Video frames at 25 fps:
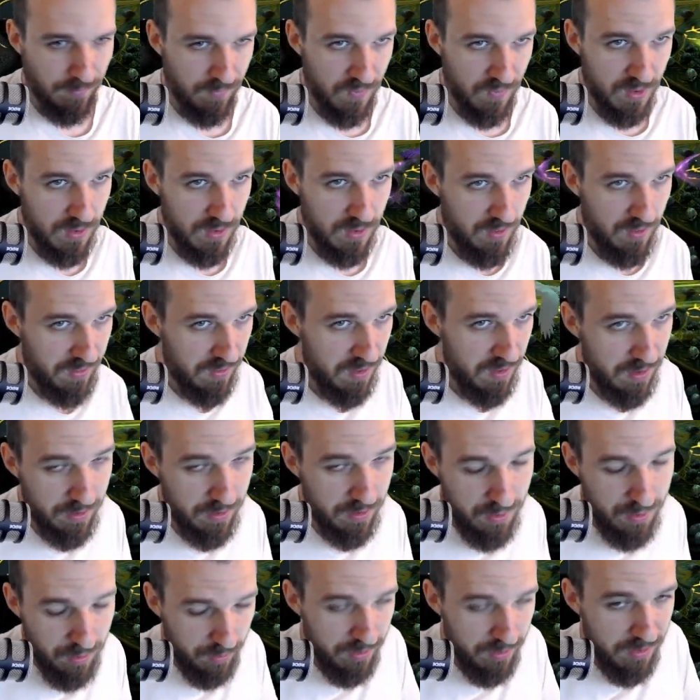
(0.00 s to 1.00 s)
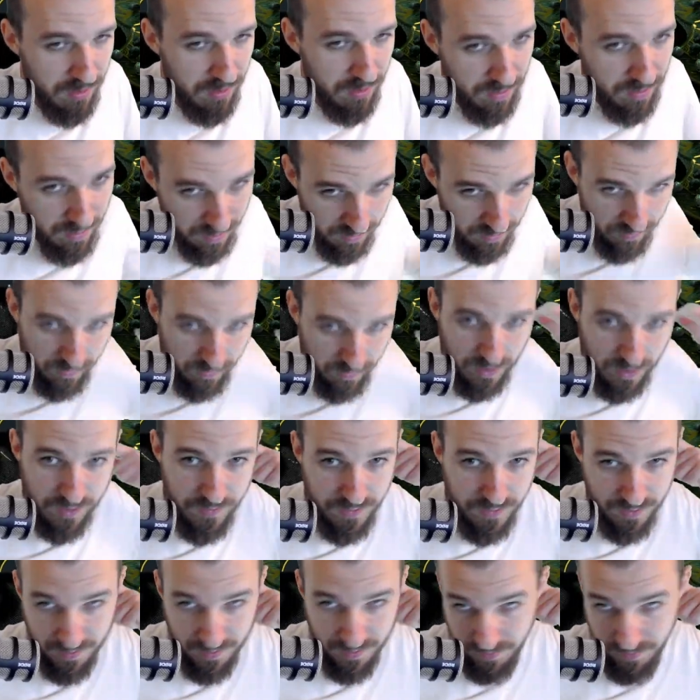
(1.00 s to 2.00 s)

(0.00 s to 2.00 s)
Seer nukes the waves.